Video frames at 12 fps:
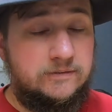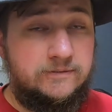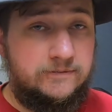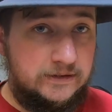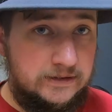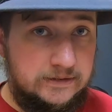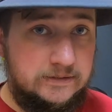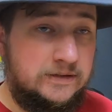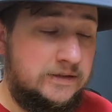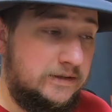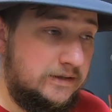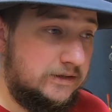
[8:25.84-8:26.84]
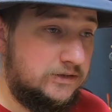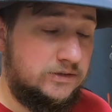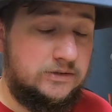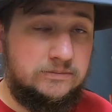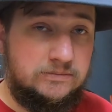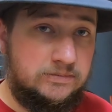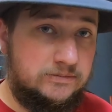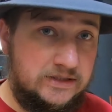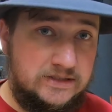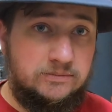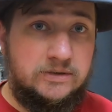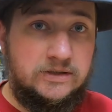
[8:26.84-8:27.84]
feet, like certain
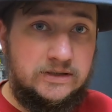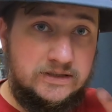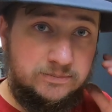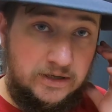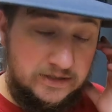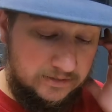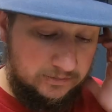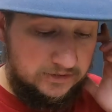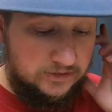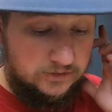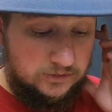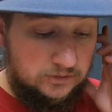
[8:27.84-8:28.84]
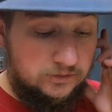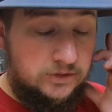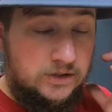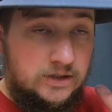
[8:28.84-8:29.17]
disabilities possibly too,